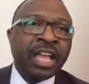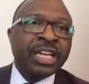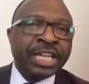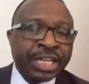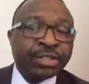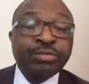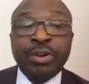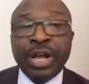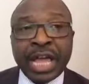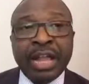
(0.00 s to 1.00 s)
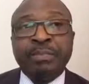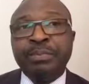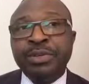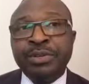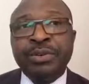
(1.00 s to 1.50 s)
This will help
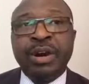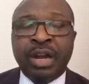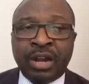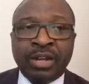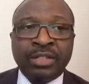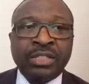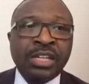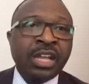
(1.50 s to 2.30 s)
you a lot